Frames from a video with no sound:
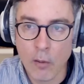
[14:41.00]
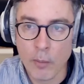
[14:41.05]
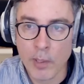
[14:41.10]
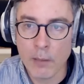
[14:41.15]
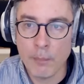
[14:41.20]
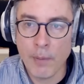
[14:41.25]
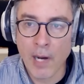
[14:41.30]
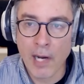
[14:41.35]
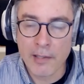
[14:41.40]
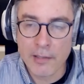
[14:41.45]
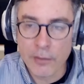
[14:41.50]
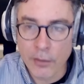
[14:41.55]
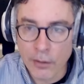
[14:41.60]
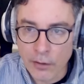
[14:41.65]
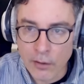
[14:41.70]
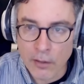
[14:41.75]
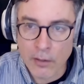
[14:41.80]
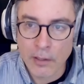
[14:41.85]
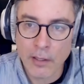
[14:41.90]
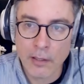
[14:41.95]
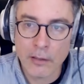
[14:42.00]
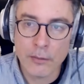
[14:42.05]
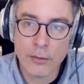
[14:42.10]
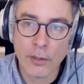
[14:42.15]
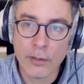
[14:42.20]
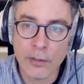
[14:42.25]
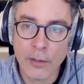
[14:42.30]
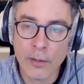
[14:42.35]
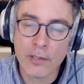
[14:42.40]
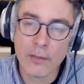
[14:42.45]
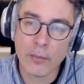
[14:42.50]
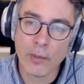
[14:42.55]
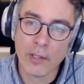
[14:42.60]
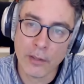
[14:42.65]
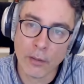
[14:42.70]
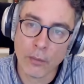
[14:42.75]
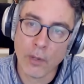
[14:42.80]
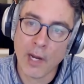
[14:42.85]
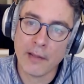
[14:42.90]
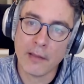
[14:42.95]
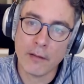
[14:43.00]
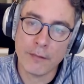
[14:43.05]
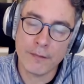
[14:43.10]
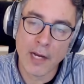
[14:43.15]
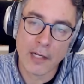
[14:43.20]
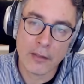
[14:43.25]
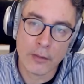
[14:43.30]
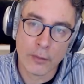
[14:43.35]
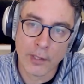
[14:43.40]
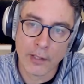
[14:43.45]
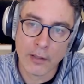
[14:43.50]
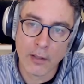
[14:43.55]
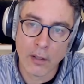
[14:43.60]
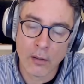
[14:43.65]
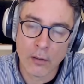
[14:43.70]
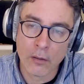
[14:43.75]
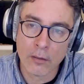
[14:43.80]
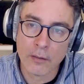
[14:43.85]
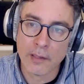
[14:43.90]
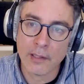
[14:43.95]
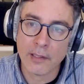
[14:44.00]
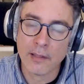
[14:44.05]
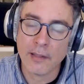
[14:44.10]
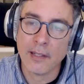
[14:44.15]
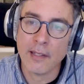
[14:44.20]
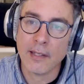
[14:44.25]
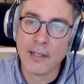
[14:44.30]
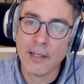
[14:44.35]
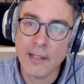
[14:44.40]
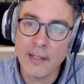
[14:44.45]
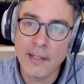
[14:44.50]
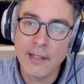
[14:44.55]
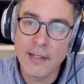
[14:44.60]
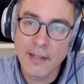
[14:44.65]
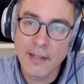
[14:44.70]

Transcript: how many bugs you're going to introduce when you write the factory code and, all